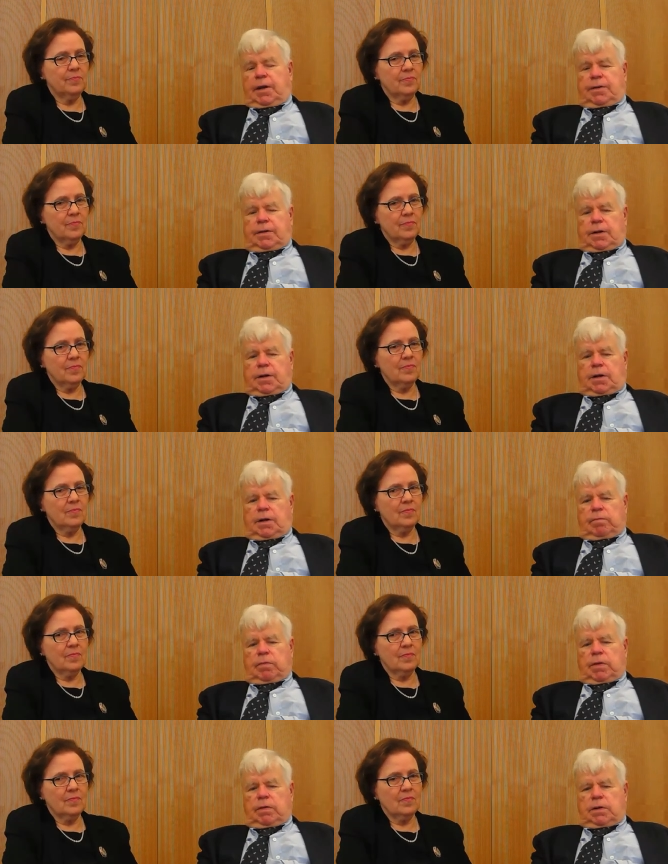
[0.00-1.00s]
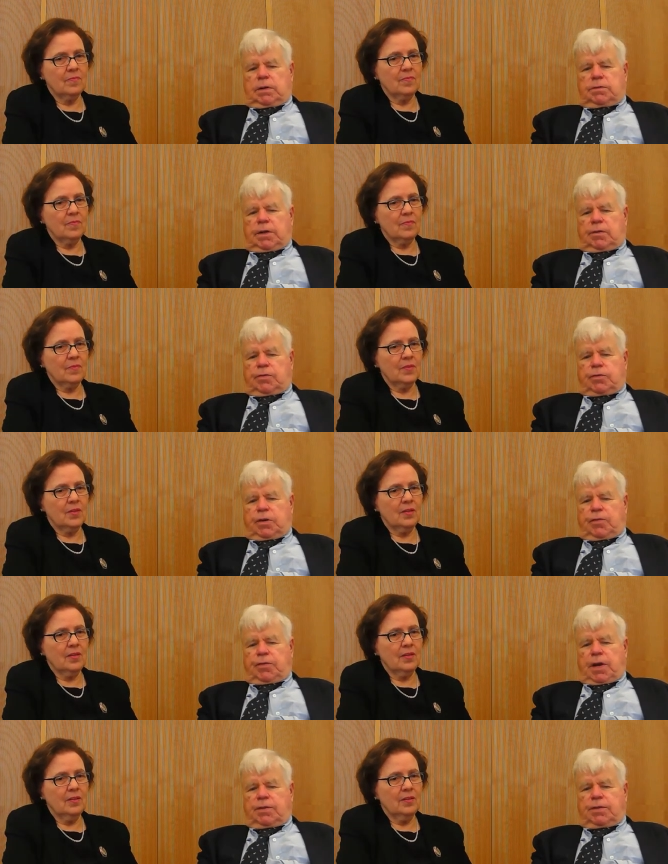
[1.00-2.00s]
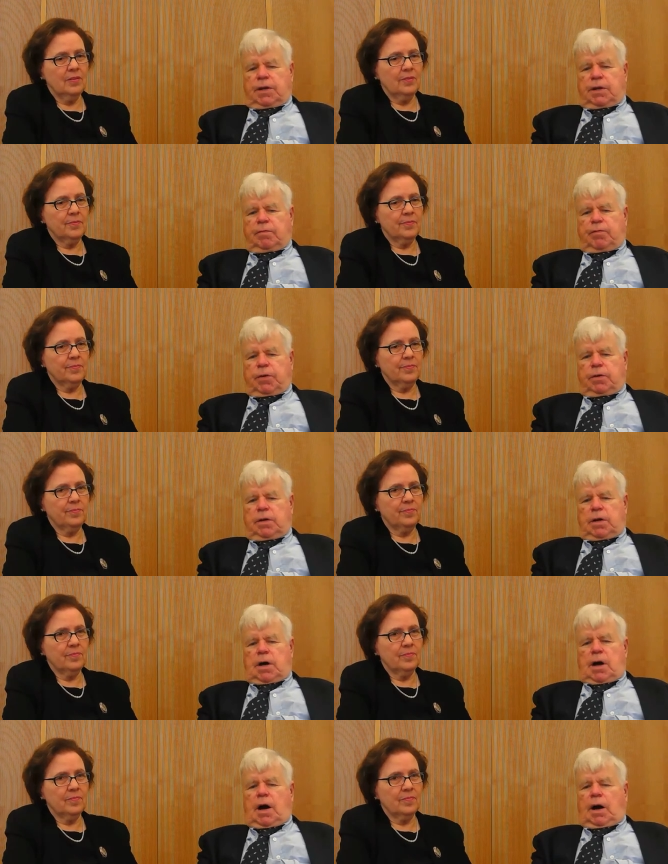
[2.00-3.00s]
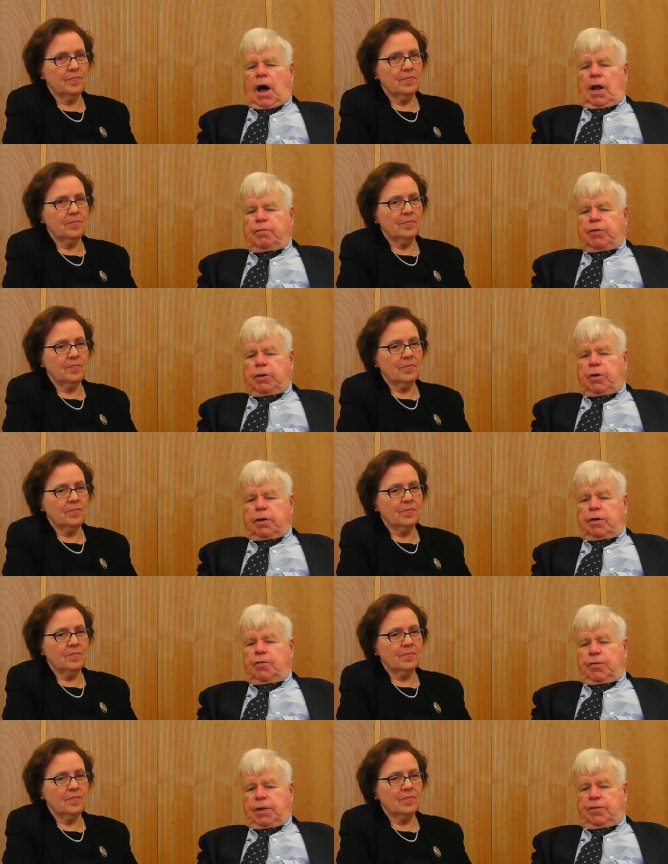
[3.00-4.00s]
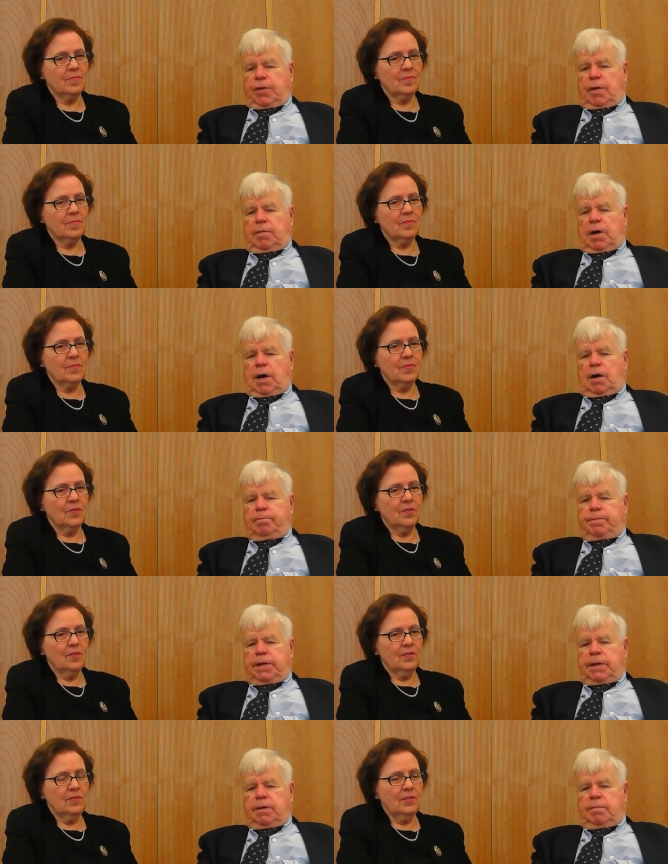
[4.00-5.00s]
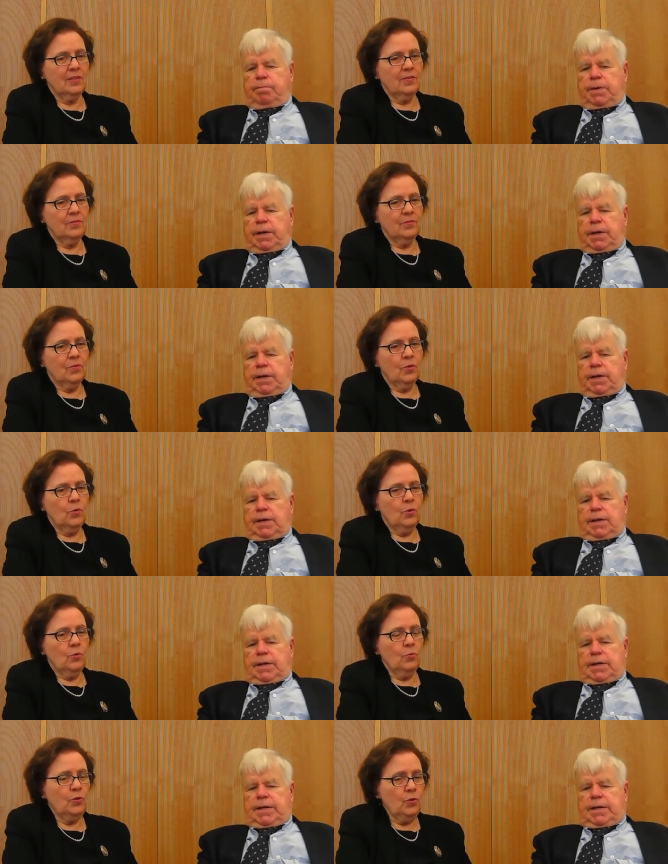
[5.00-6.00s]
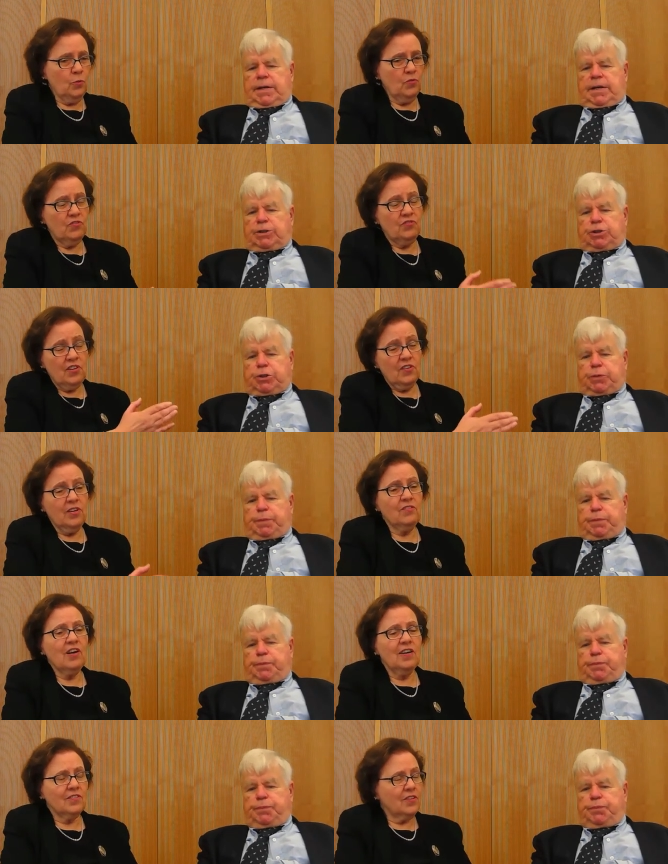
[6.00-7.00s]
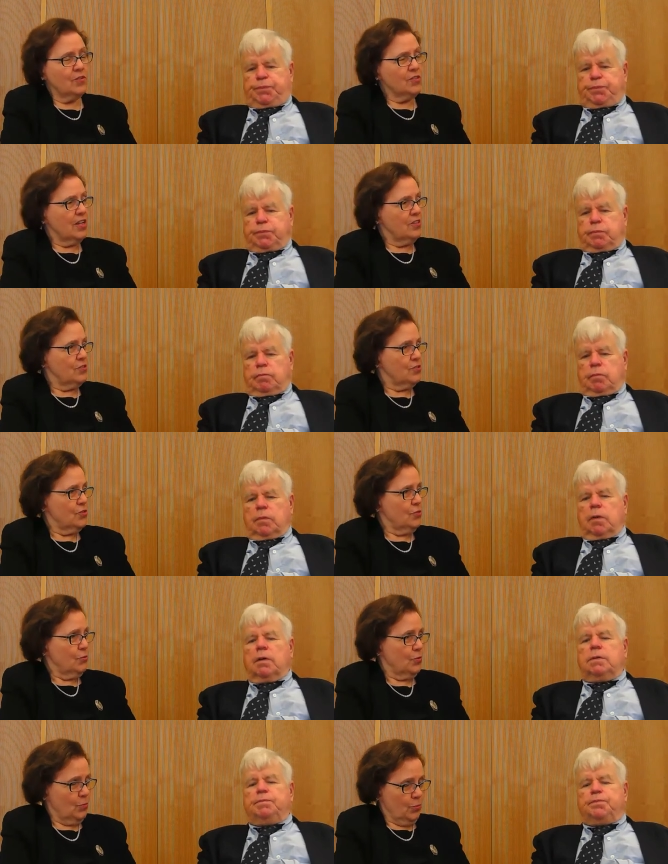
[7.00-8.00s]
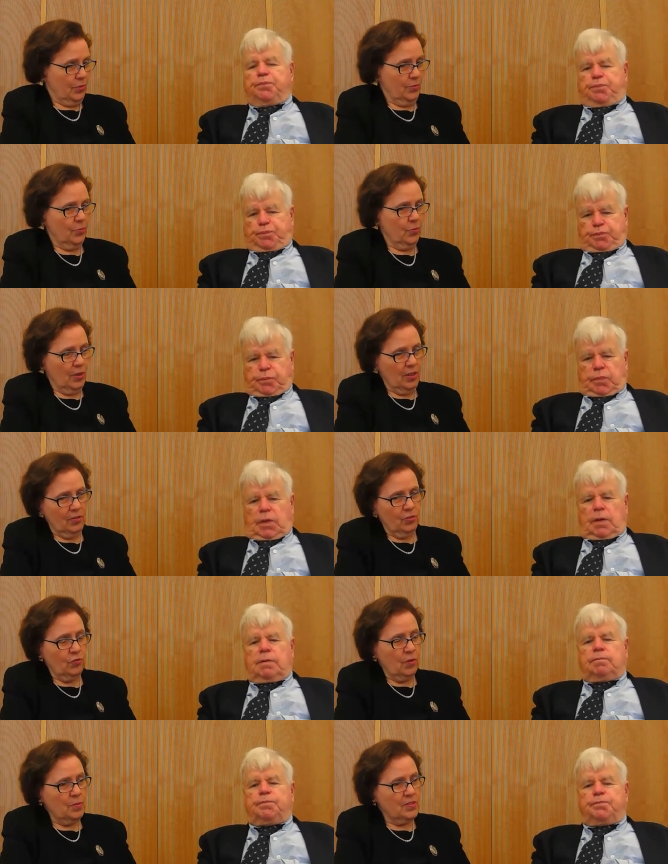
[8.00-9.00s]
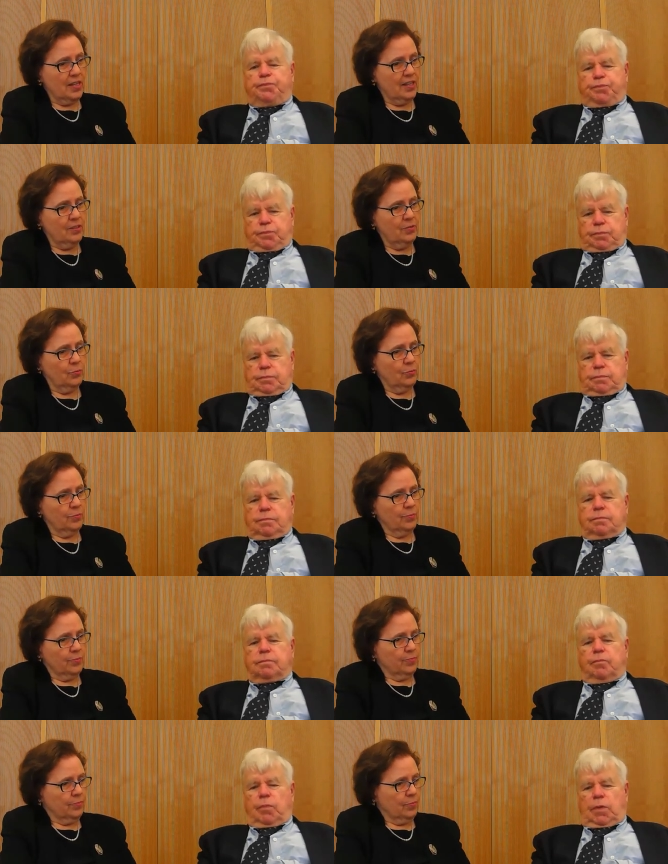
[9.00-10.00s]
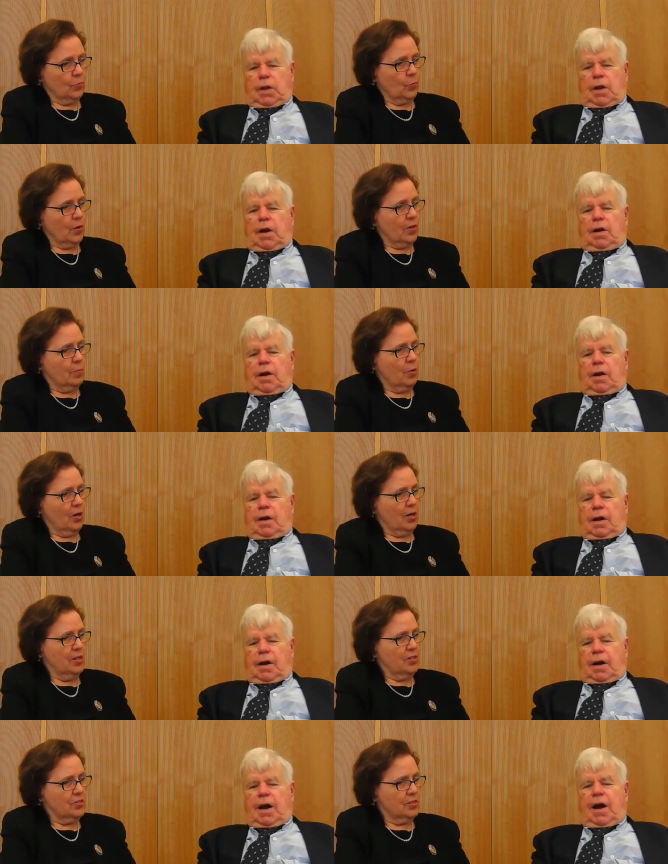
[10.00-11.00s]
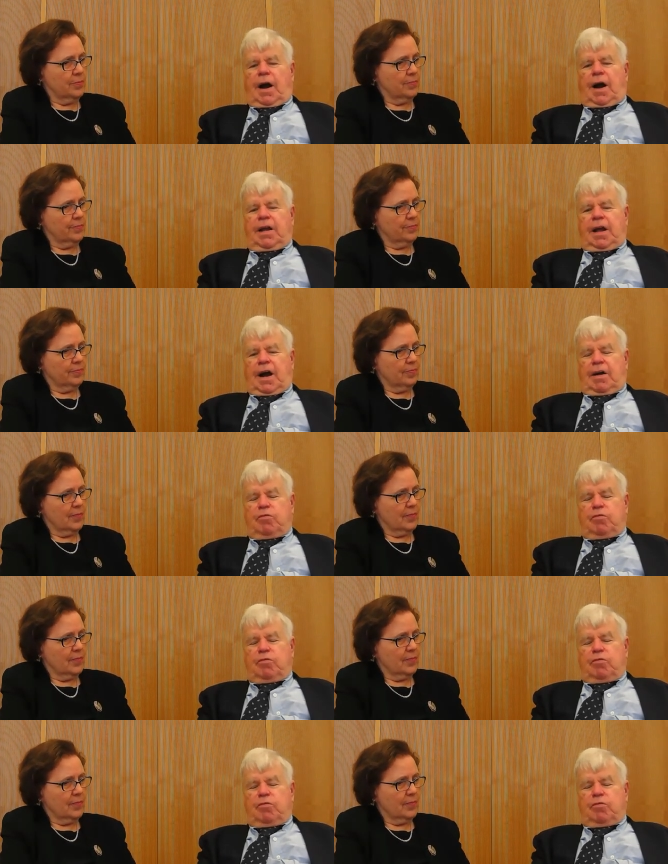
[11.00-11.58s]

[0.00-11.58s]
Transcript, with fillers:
Speaker 1: And uh, that's just, I think, for a lot of New Yorkers, that's a, a big, big
Speaker 2: well, you were issue. very involved in those cases too. You were uh, you represented one of the parties? I, I